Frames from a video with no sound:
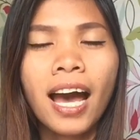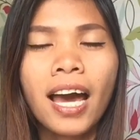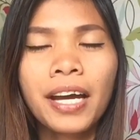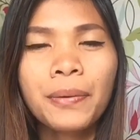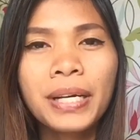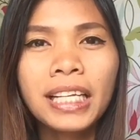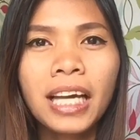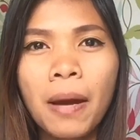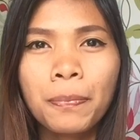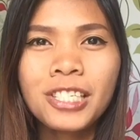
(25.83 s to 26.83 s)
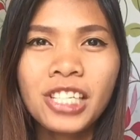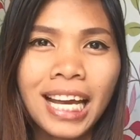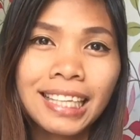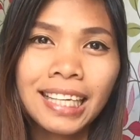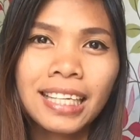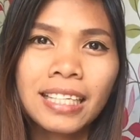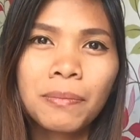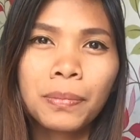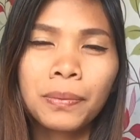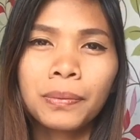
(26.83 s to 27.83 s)
I really appreciated
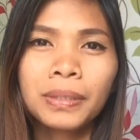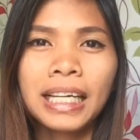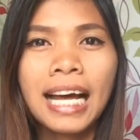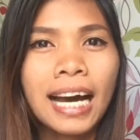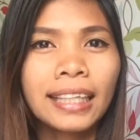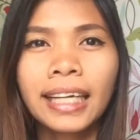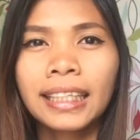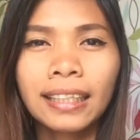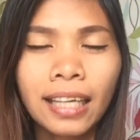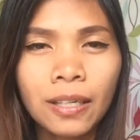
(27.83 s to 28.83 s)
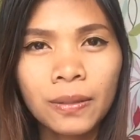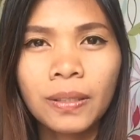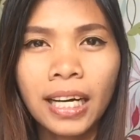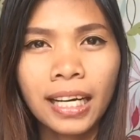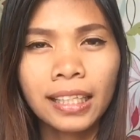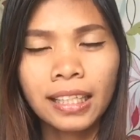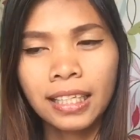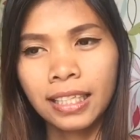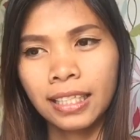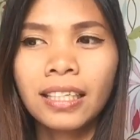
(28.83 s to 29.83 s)
po sa lahat ng nagtanong at
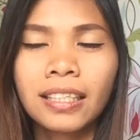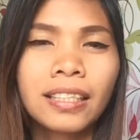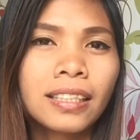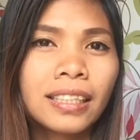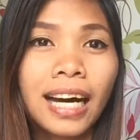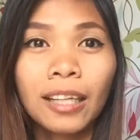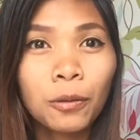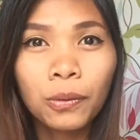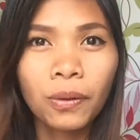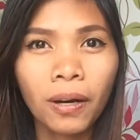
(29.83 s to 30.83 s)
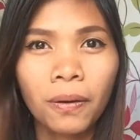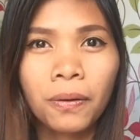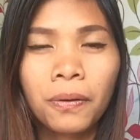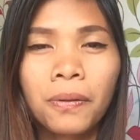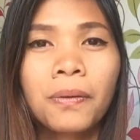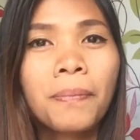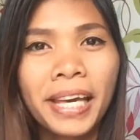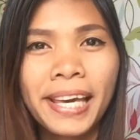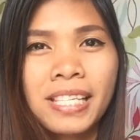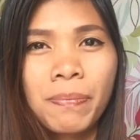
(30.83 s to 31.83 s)
nakatulong ako through my
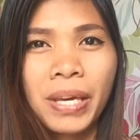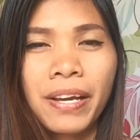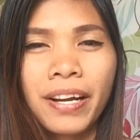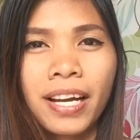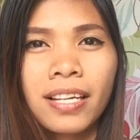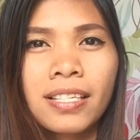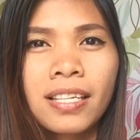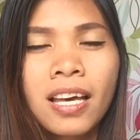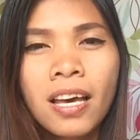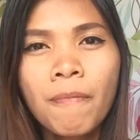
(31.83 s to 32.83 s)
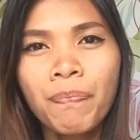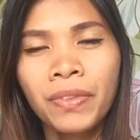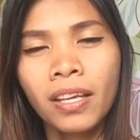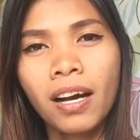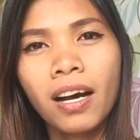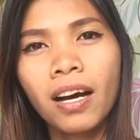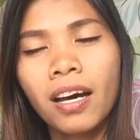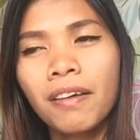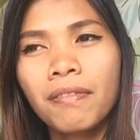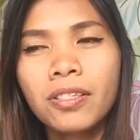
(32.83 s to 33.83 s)
experience,
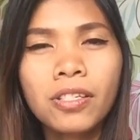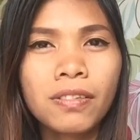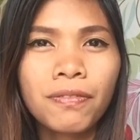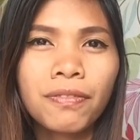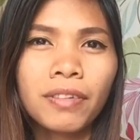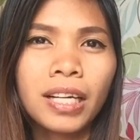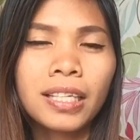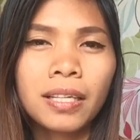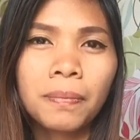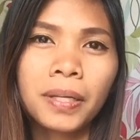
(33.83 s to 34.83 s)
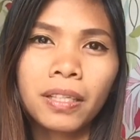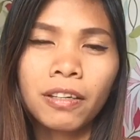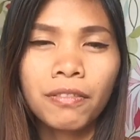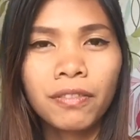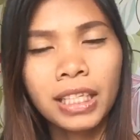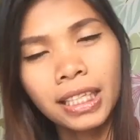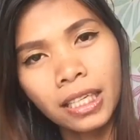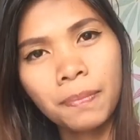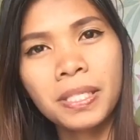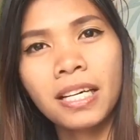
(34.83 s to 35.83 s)
even just a little bit of the
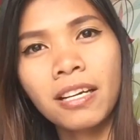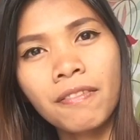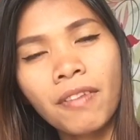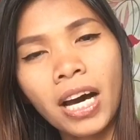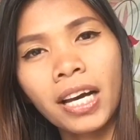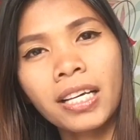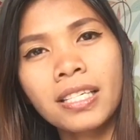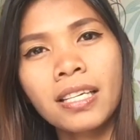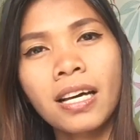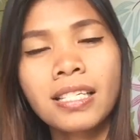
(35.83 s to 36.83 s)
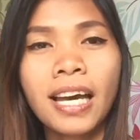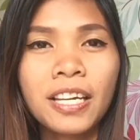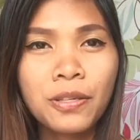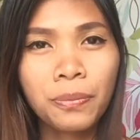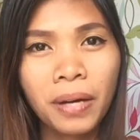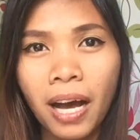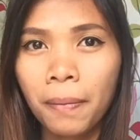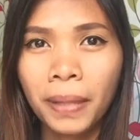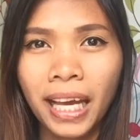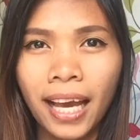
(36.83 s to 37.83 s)
tips and advice sa inyong mga
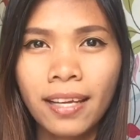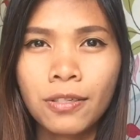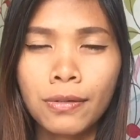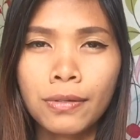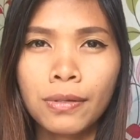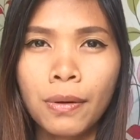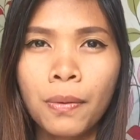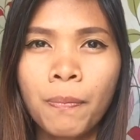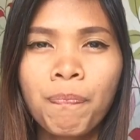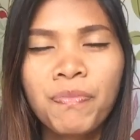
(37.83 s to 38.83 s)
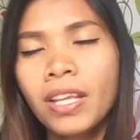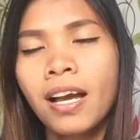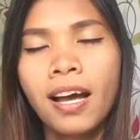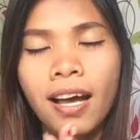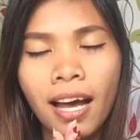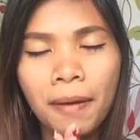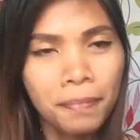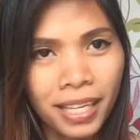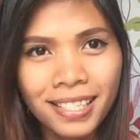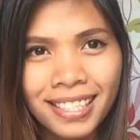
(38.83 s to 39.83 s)
applications. So I'm
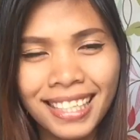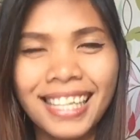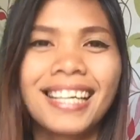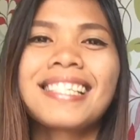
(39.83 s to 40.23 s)
blessed talaga.